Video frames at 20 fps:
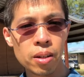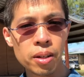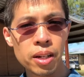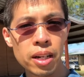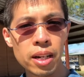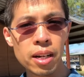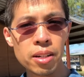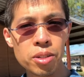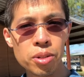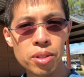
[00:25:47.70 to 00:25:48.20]
Okay,
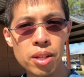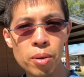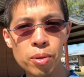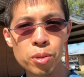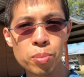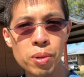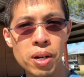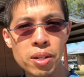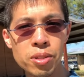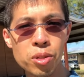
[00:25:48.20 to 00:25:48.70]
guys, so that was
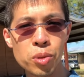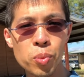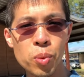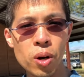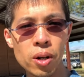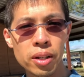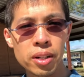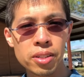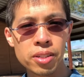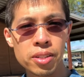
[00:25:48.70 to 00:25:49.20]
Brazos
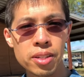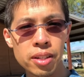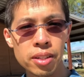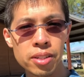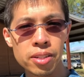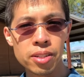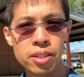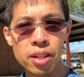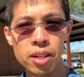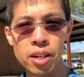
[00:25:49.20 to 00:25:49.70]
Walking
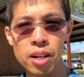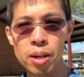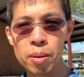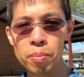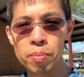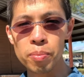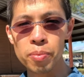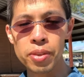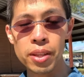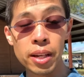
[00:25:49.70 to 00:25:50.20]
Sticks.
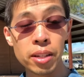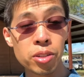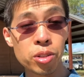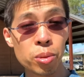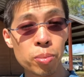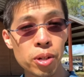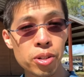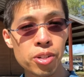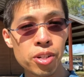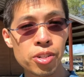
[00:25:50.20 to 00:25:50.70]
Thanks so
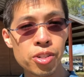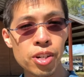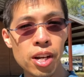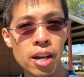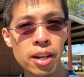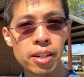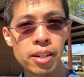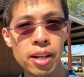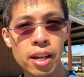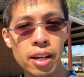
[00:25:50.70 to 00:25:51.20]
much to
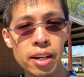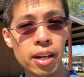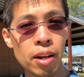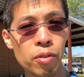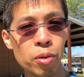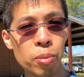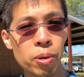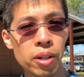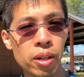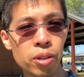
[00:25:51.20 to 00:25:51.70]
Jed and
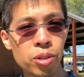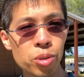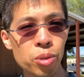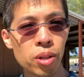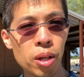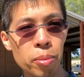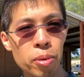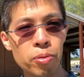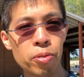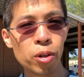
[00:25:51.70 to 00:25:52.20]
everybody else who
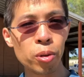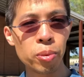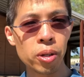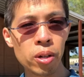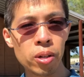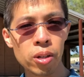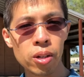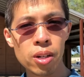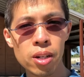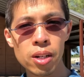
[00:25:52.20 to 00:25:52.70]
let me film
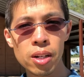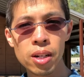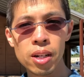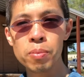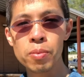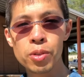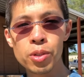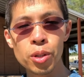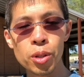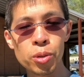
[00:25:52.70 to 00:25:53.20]
here.
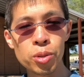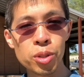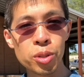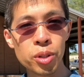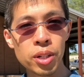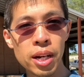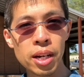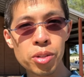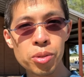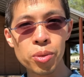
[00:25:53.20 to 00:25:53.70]
To those of you
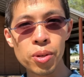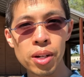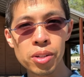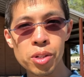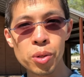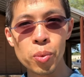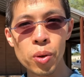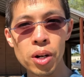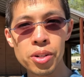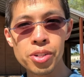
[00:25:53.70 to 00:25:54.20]
guys who are
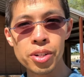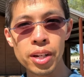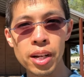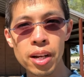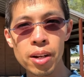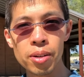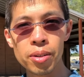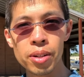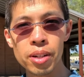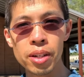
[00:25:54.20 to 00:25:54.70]
actually watching
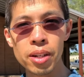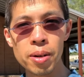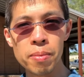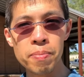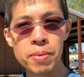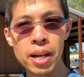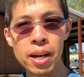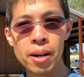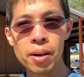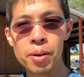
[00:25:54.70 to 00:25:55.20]
out,
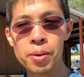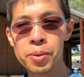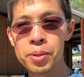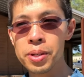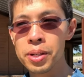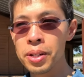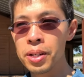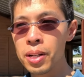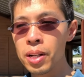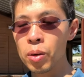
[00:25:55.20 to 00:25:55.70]
now,
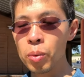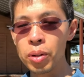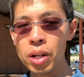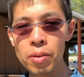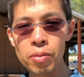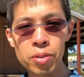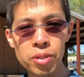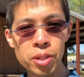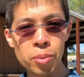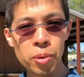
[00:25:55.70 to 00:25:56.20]

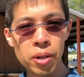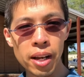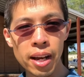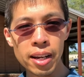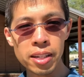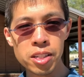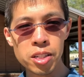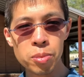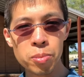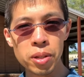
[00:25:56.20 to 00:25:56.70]
whenever someone
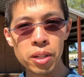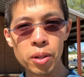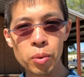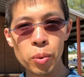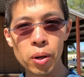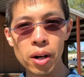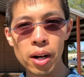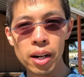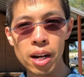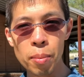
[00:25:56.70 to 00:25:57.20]
asks me
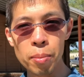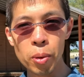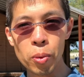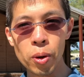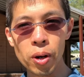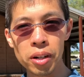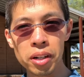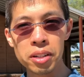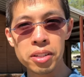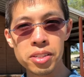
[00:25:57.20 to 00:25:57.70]
where I got my
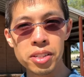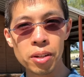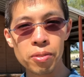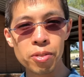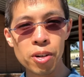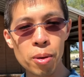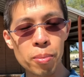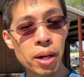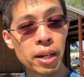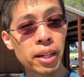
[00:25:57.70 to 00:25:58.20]
walking stick
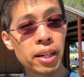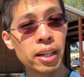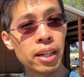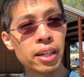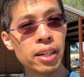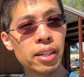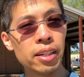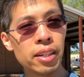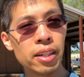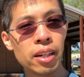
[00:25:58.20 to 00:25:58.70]
from, I
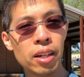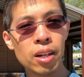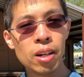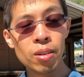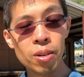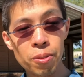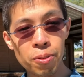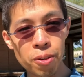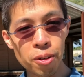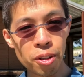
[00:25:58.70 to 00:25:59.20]
can
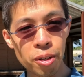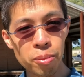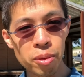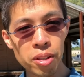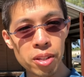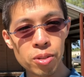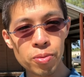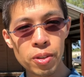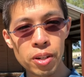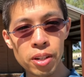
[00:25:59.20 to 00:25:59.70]
refer them to
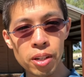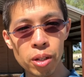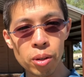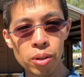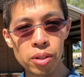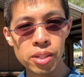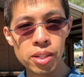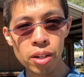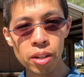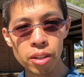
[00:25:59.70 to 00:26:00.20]
this video
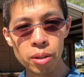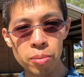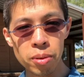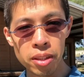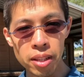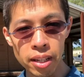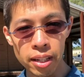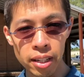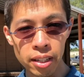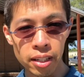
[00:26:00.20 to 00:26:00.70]
and tell them that
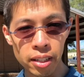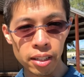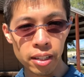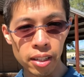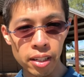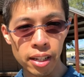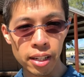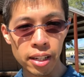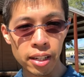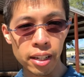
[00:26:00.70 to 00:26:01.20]
they
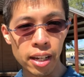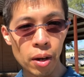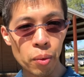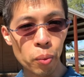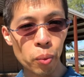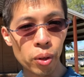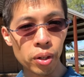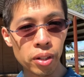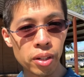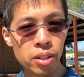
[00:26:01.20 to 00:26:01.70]
can get
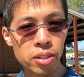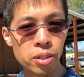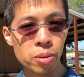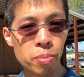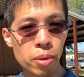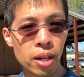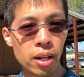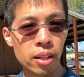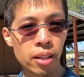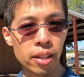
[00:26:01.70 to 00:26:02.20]
one custom
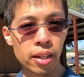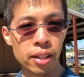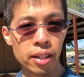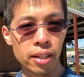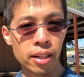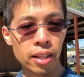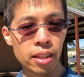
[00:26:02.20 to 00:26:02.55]
made. They can